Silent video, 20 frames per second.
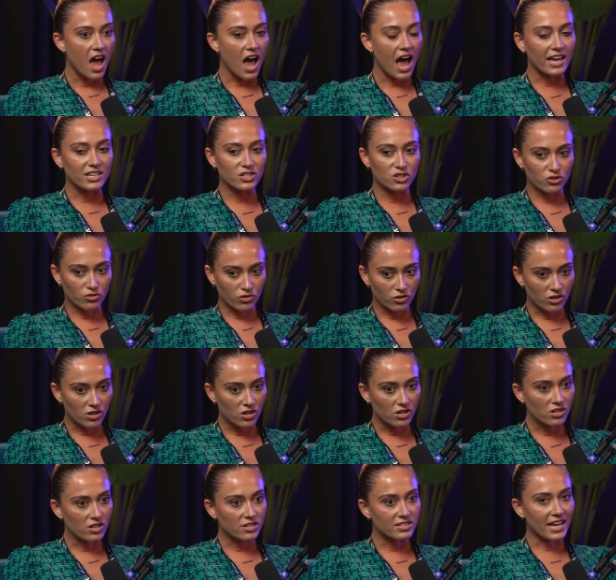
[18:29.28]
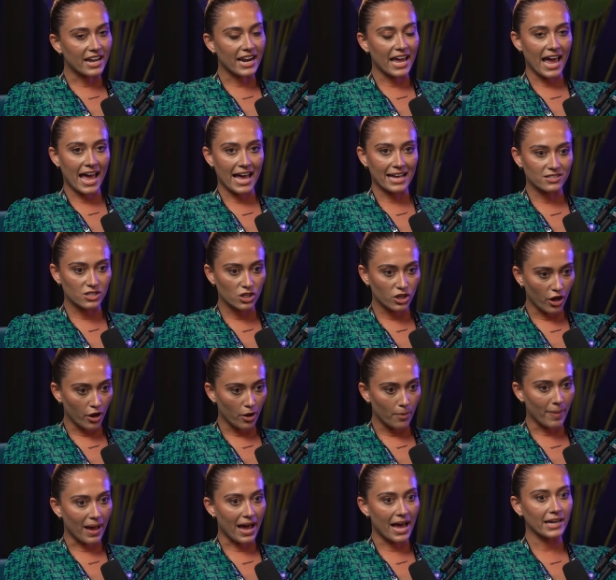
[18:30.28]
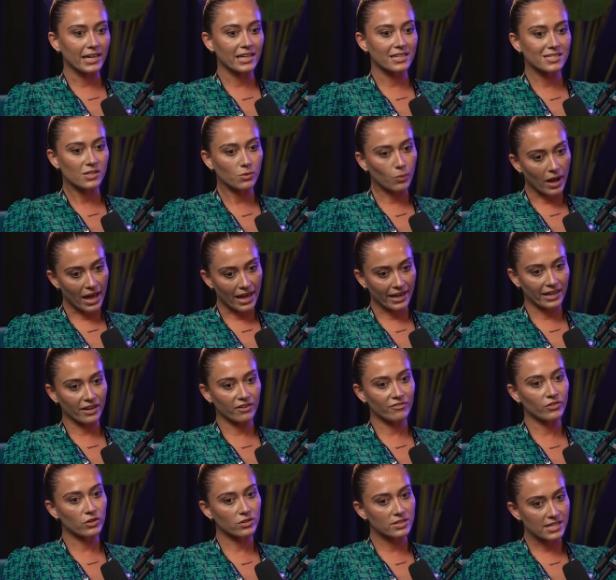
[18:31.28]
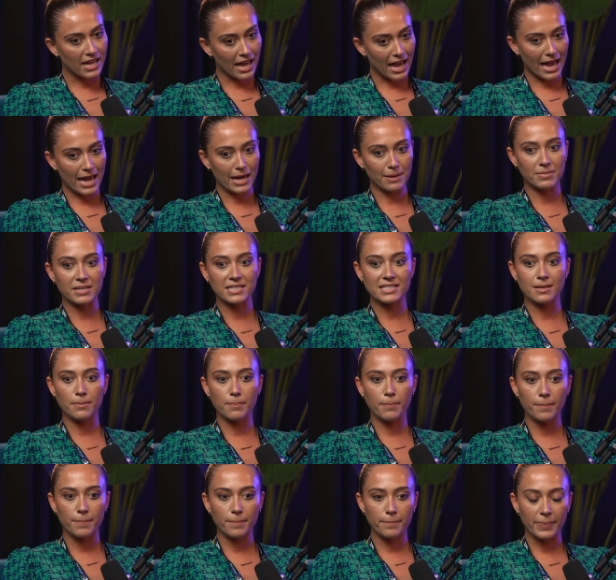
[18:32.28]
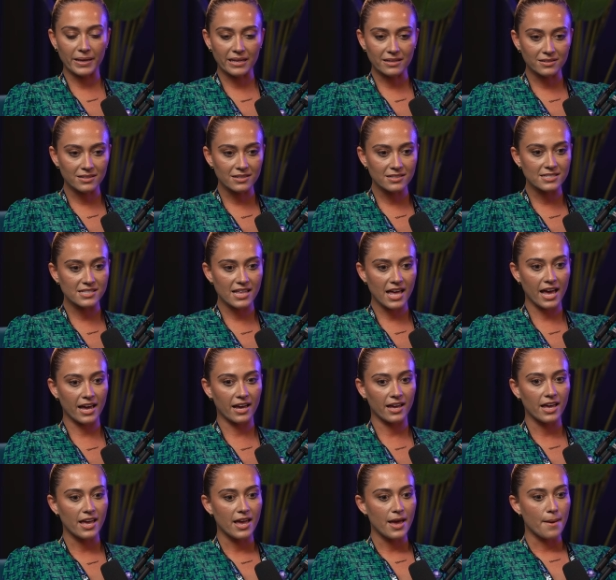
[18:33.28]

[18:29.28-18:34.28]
I struggled and I had to go back into working full time to build that